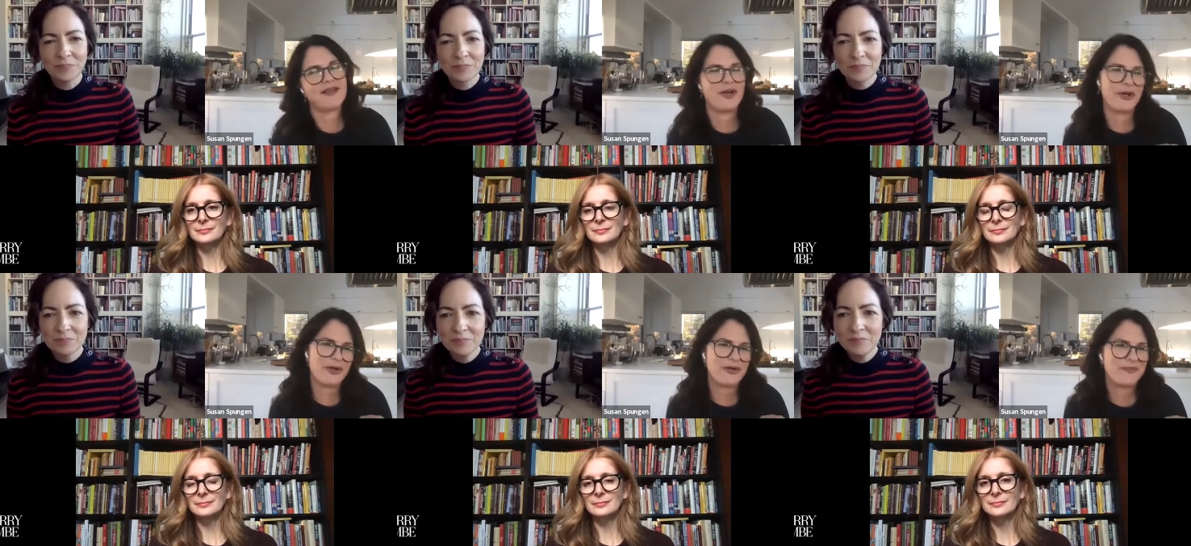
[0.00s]

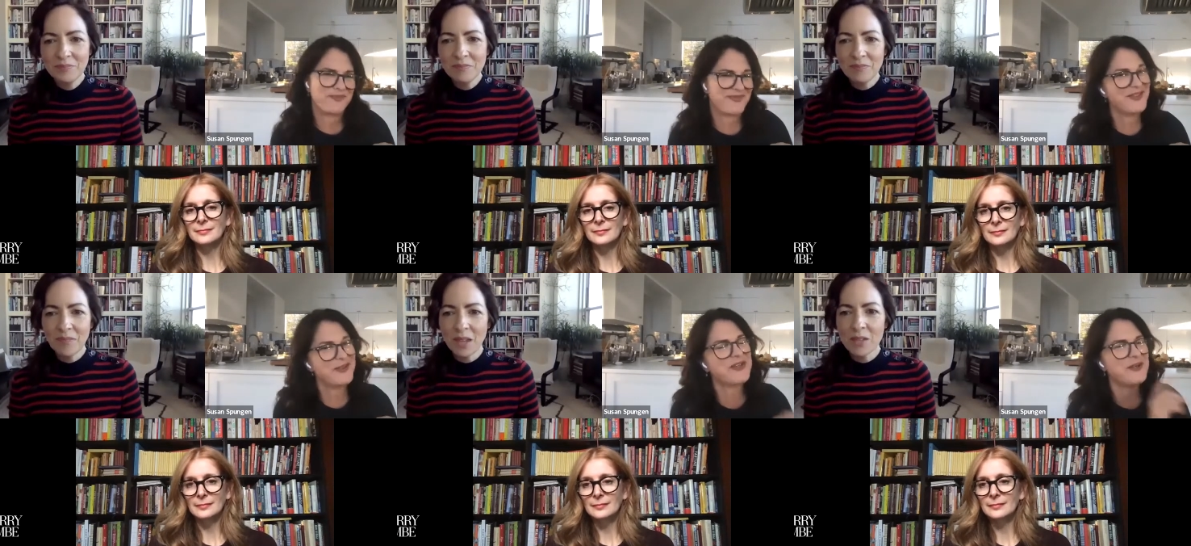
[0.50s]
Speaker 1: so
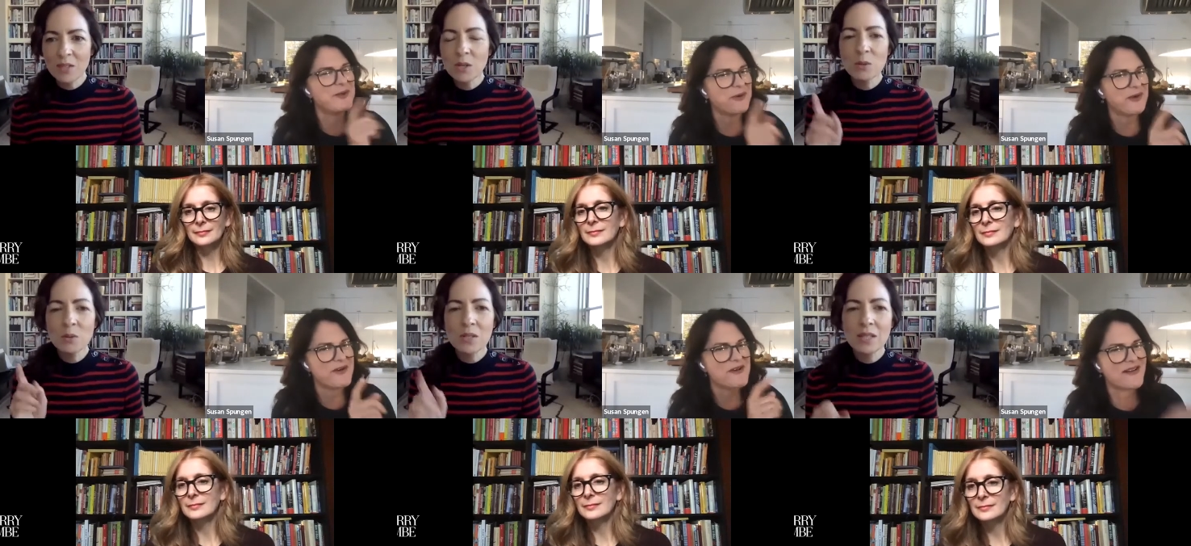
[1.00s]
you can
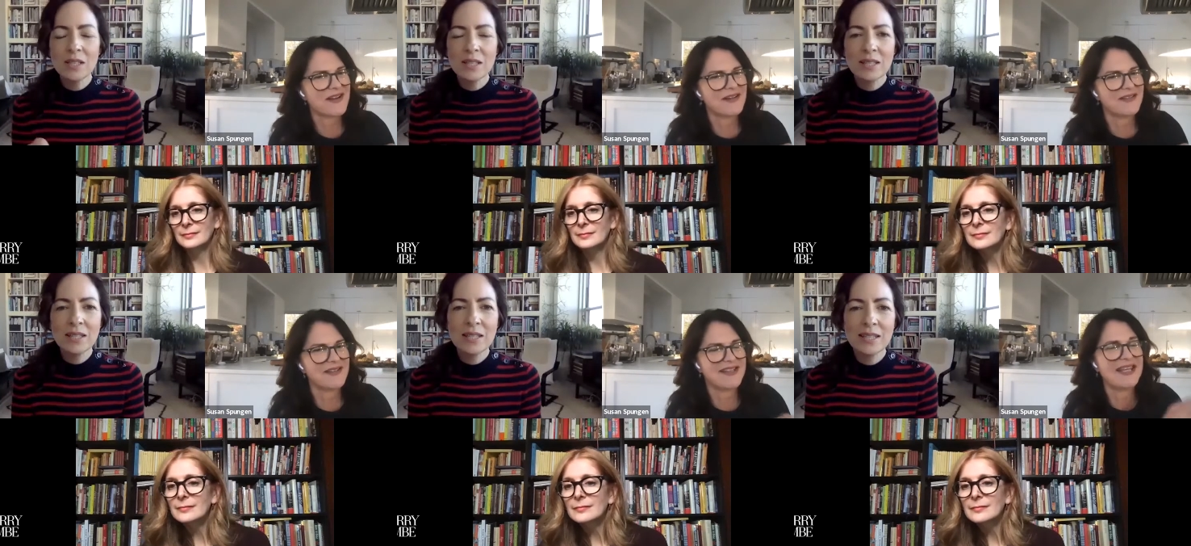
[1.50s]
so, order it
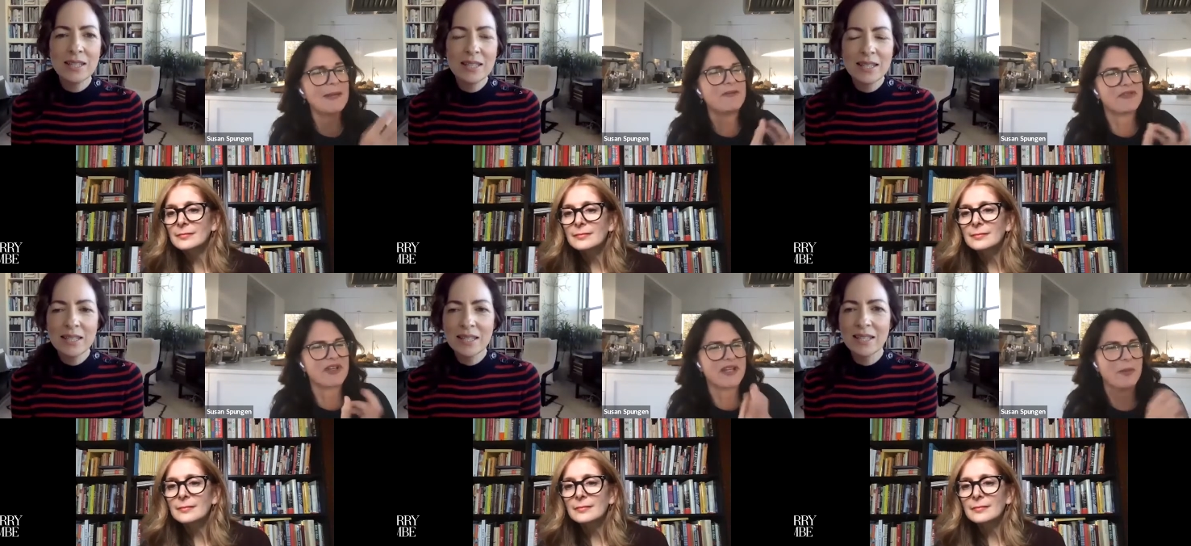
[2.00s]
because it
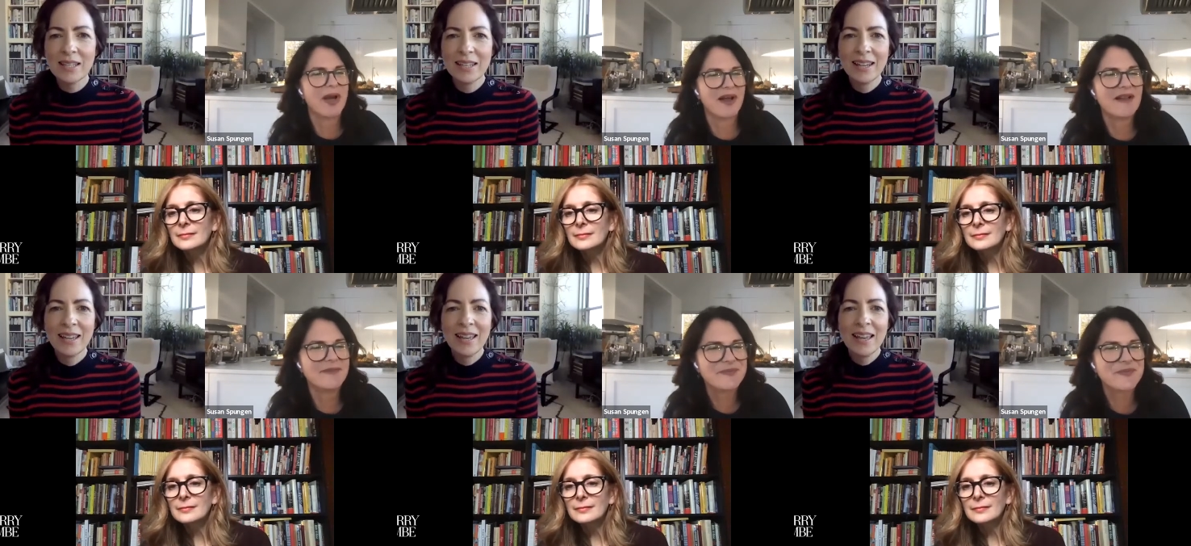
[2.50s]
keeps really
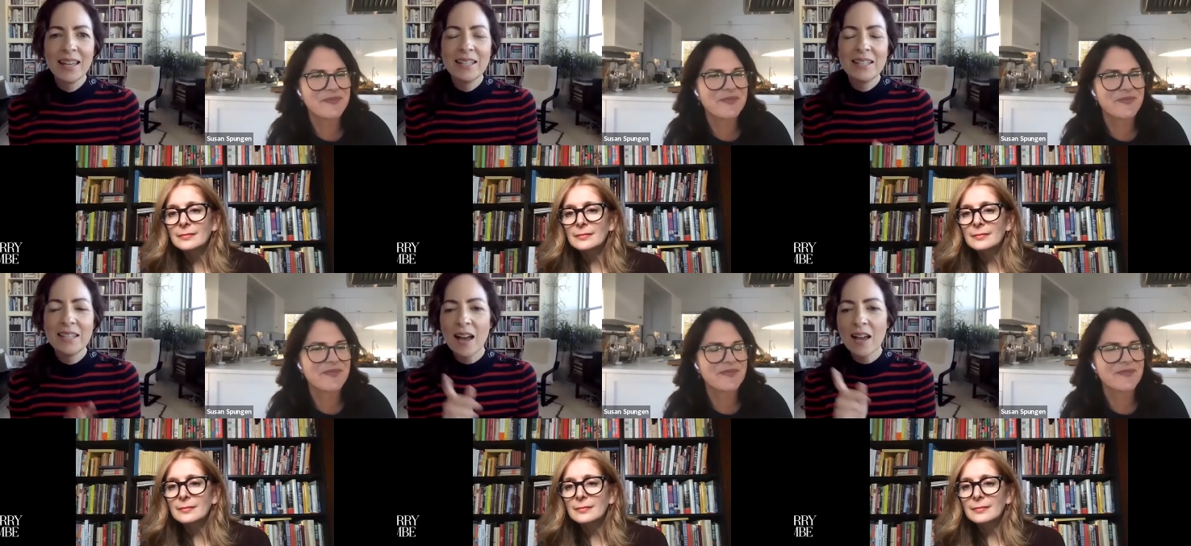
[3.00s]
well.
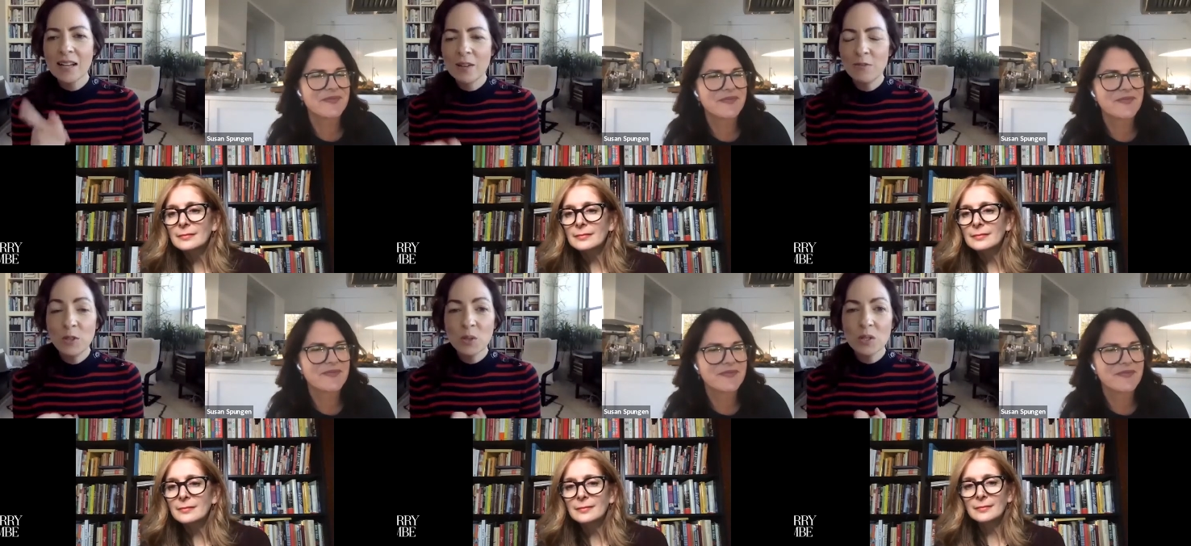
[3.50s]
Speaker 2: Donna,
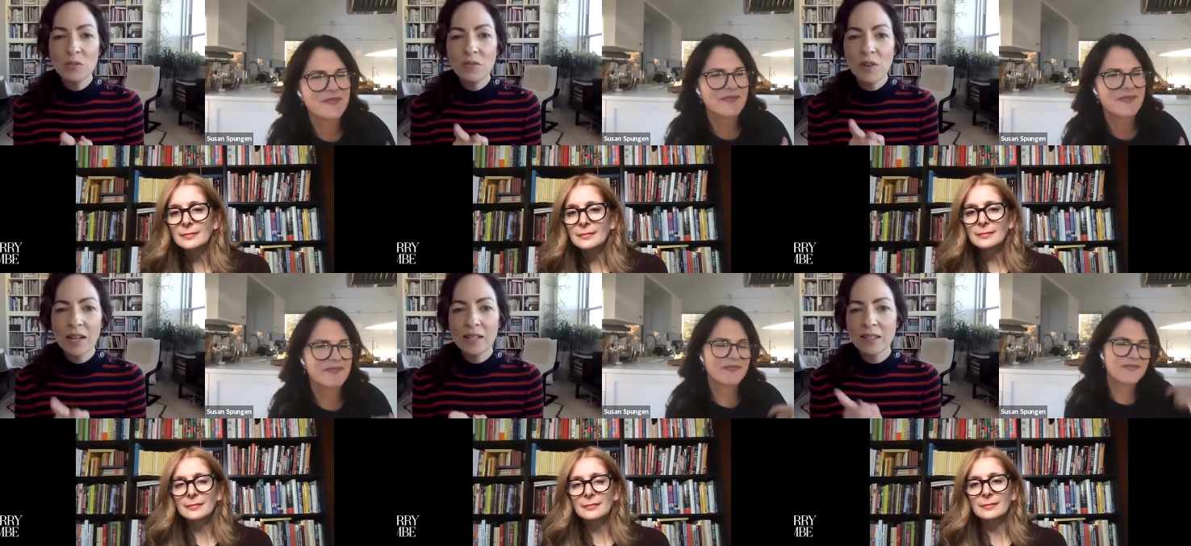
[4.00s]
if you can
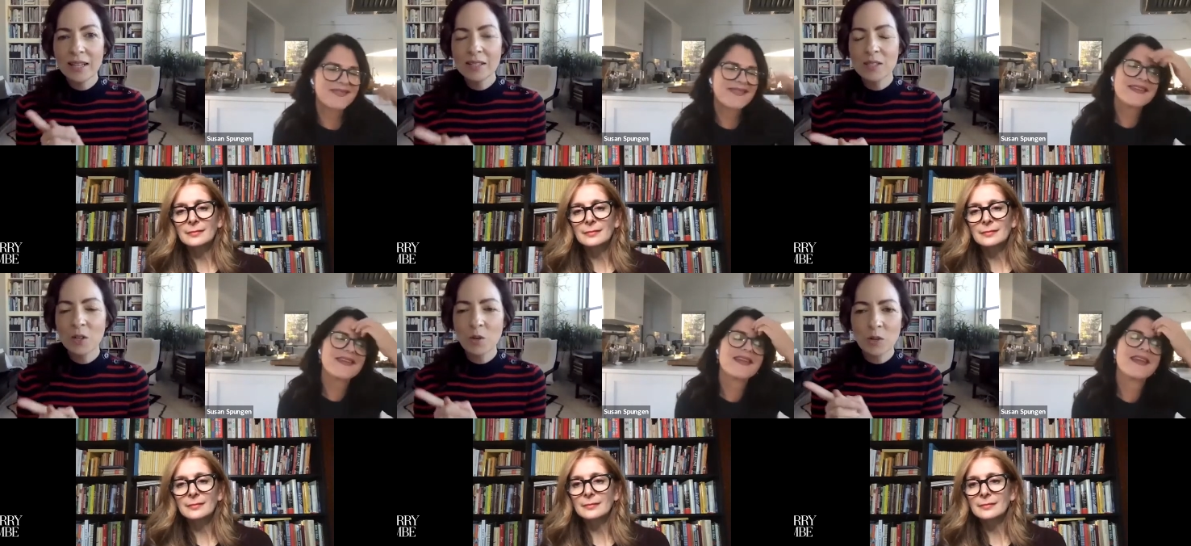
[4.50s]
find a
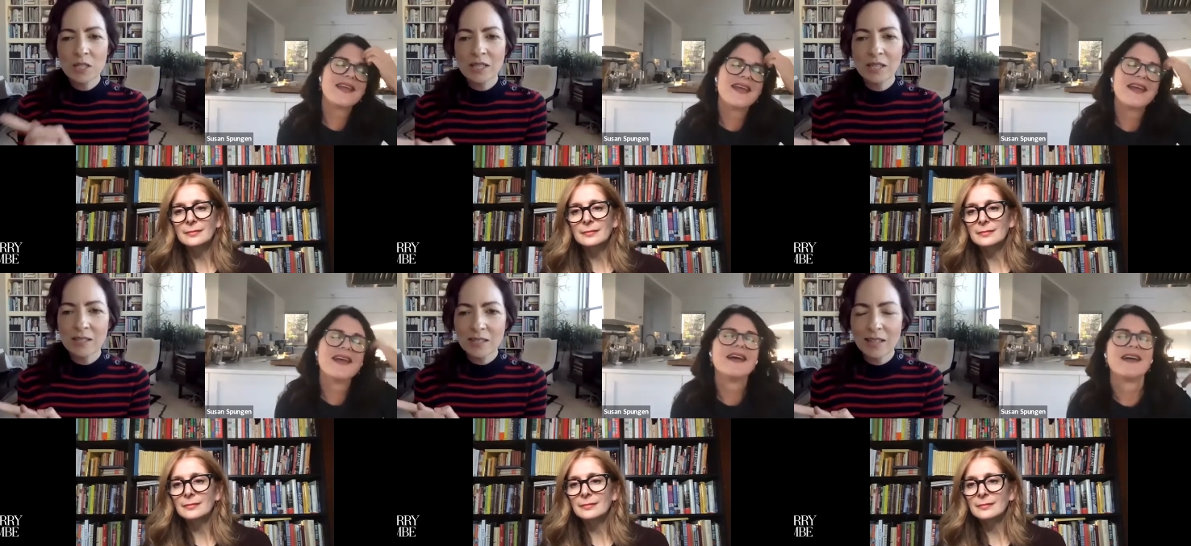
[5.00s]
link to
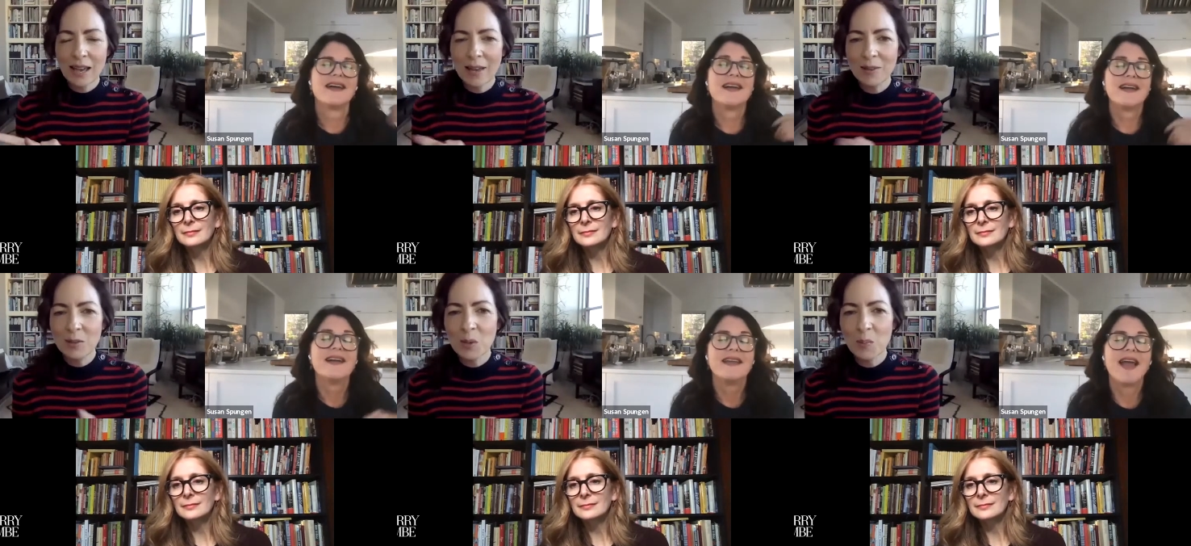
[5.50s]
Carissa's,
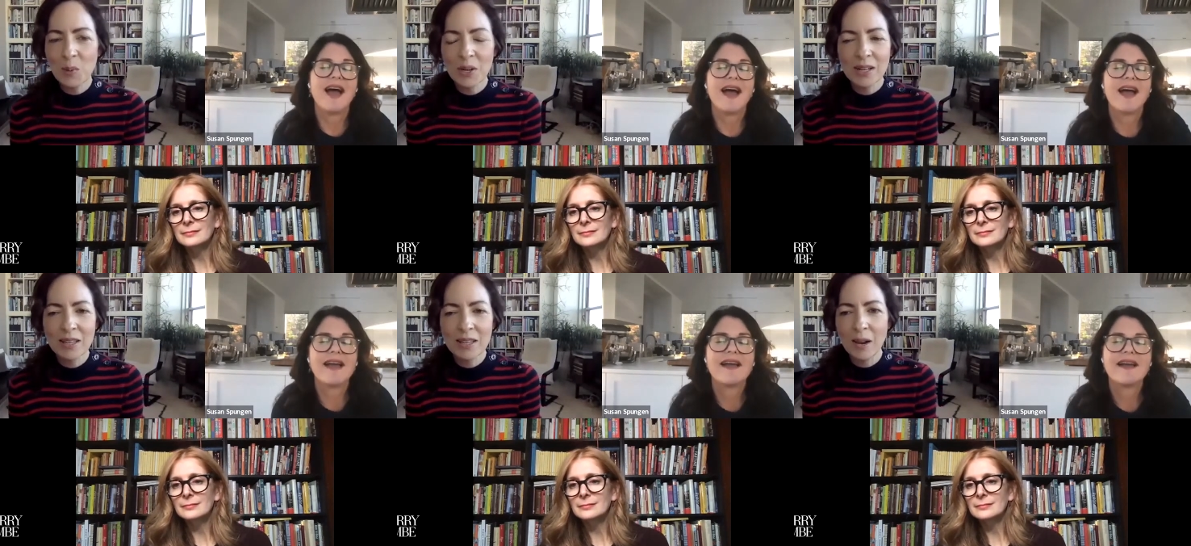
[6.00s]
uh, you could yeah.
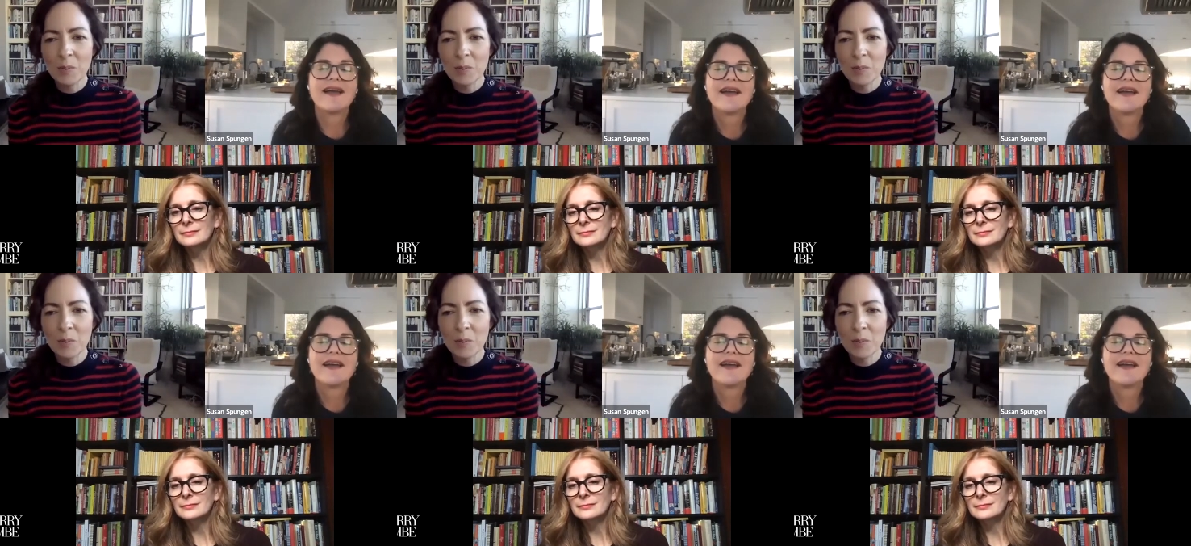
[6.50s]
put it in there